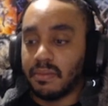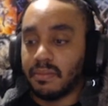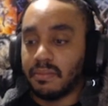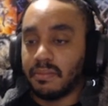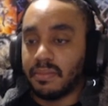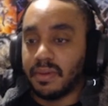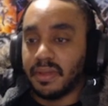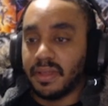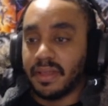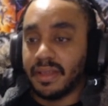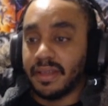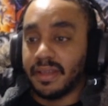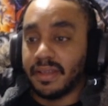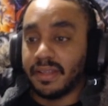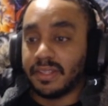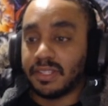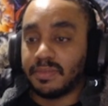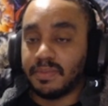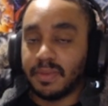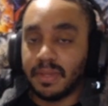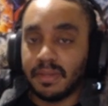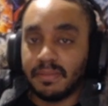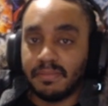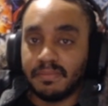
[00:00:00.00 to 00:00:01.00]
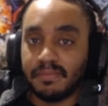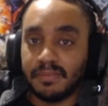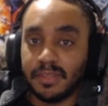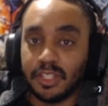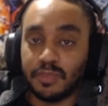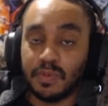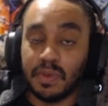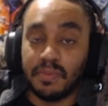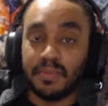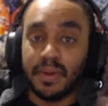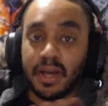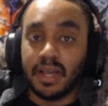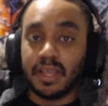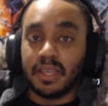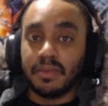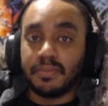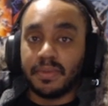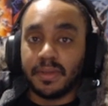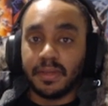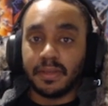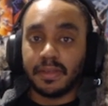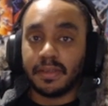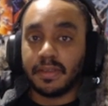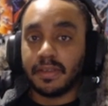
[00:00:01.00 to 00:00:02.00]
But yeah, it's been Pocket
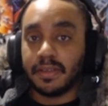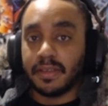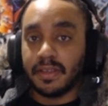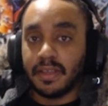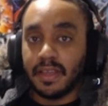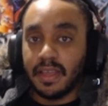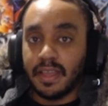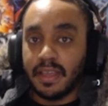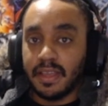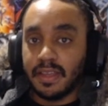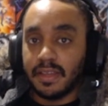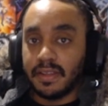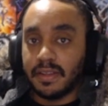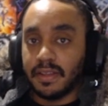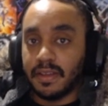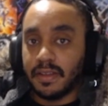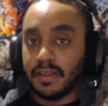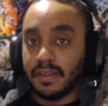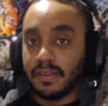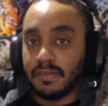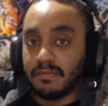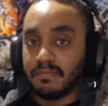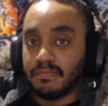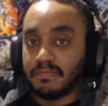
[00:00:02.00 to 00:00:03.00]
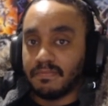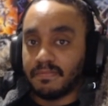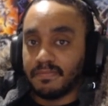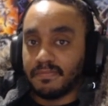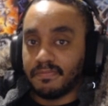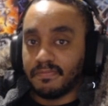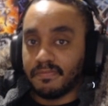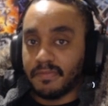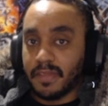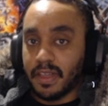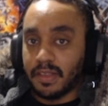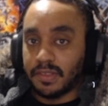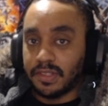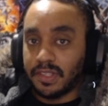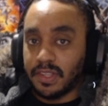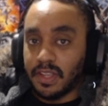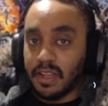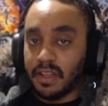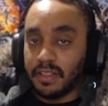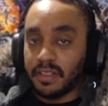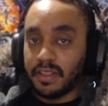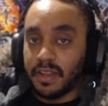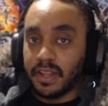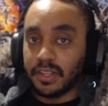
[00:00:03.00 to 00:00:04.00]
Pick, and I'll see y'all
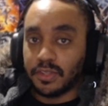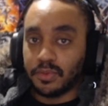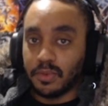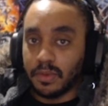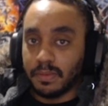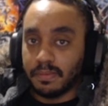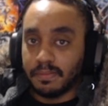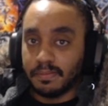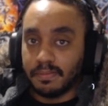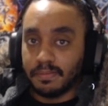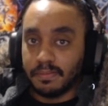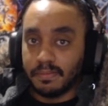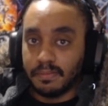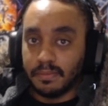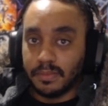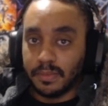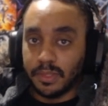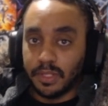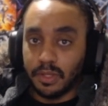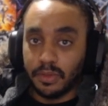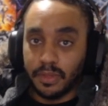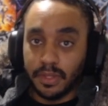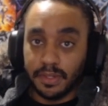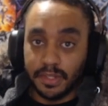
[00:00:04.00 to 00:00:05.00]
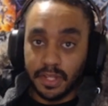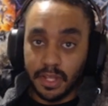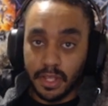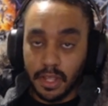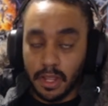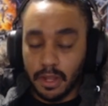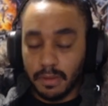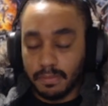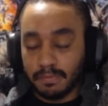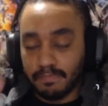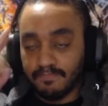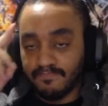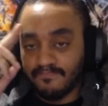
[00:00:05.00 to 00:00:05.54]
in the next one. Until then, take care.